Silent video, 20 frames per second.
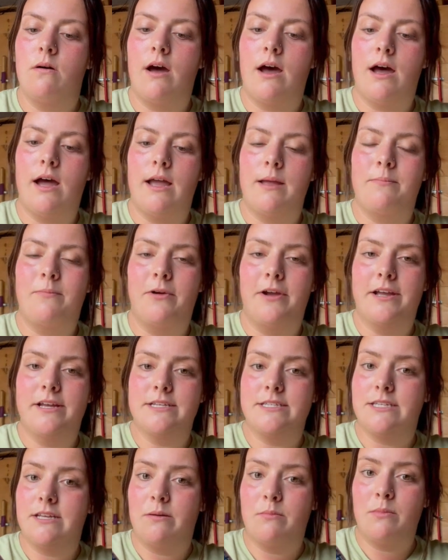I bring
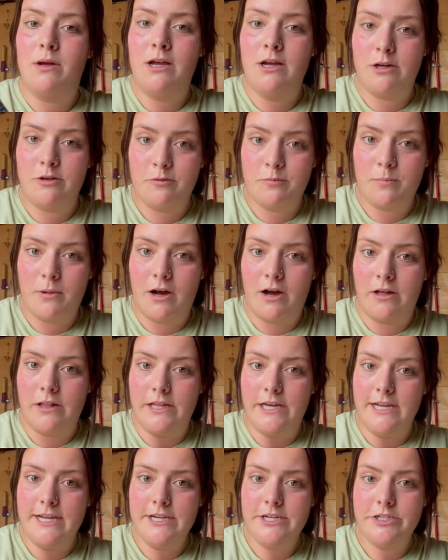some hoof
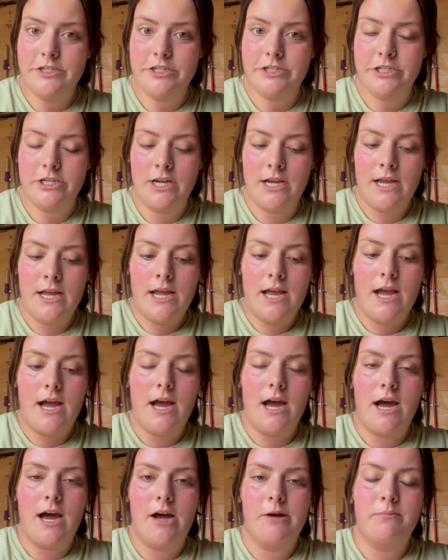polish.
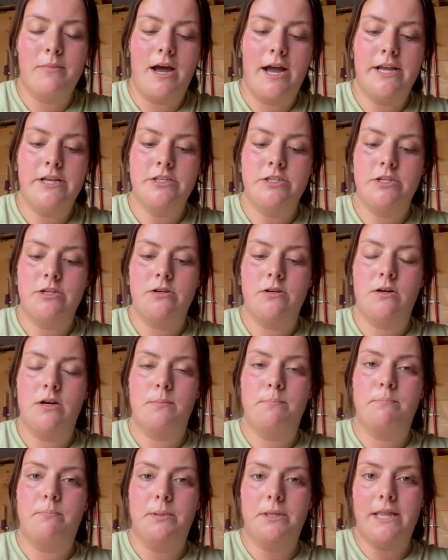I do
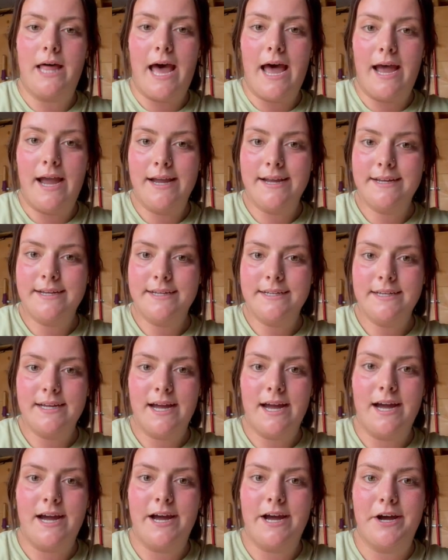black,
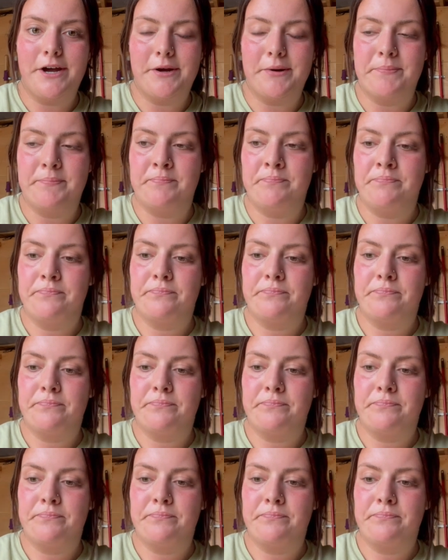and